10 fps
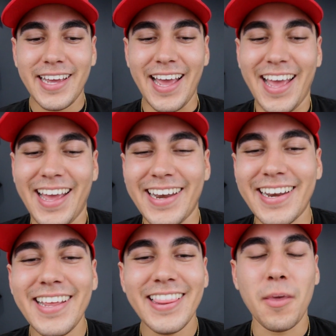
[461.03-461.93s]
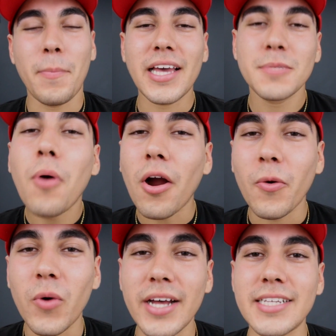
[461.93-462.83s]
And the best part
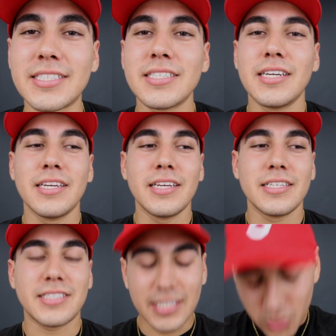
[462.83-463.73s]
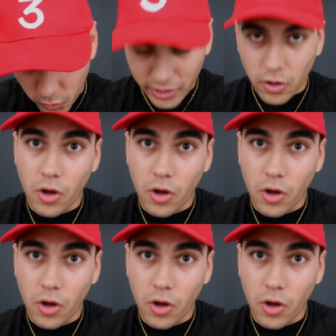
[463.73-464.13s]
was, since we